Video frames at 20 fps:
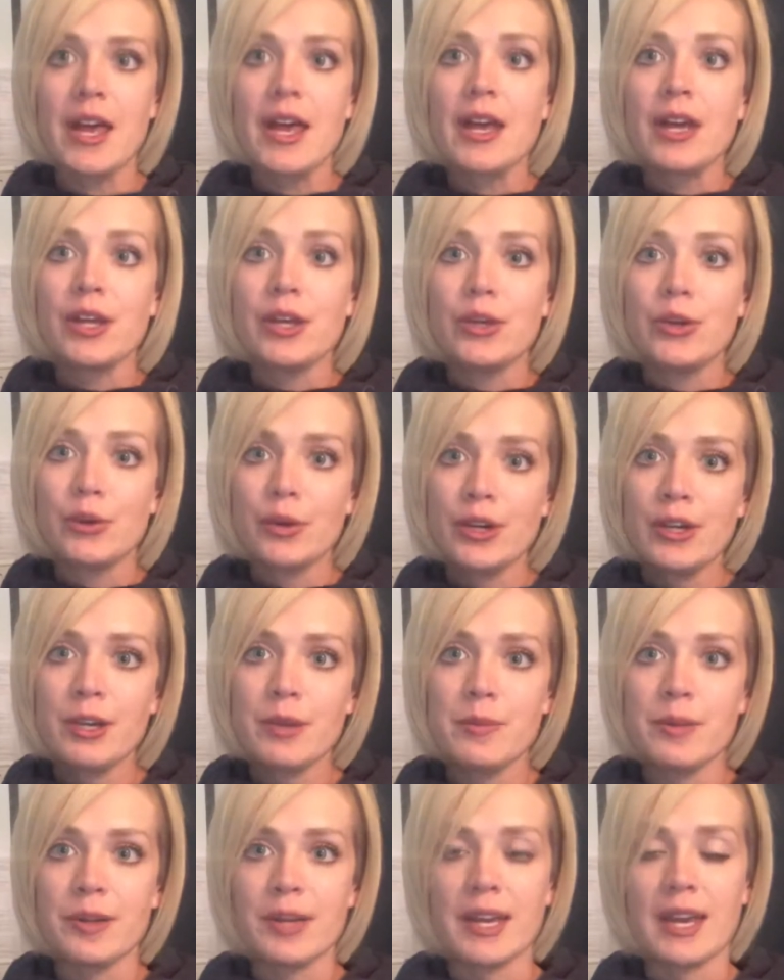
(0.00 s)
you're
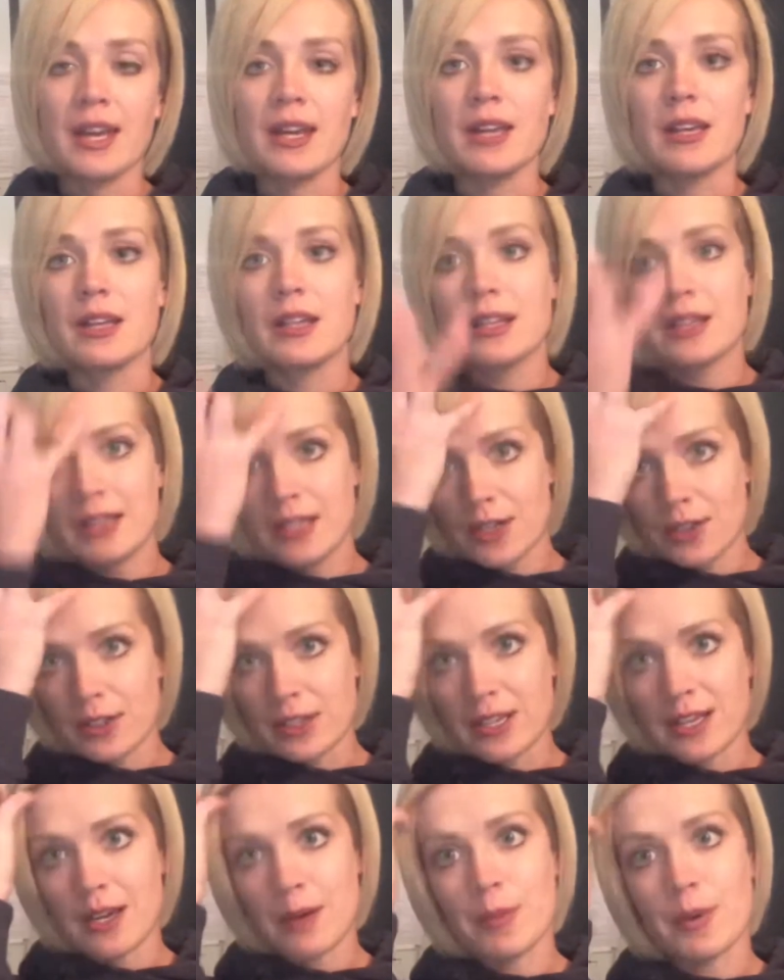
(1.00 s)
communicating
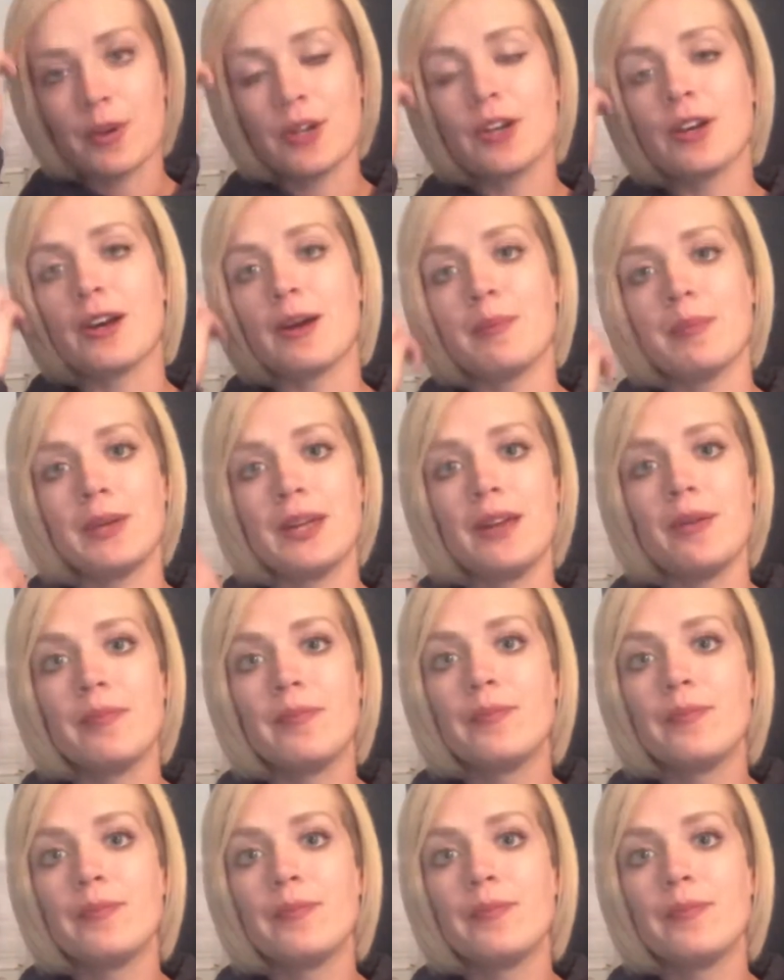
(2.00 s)
clearly about your company,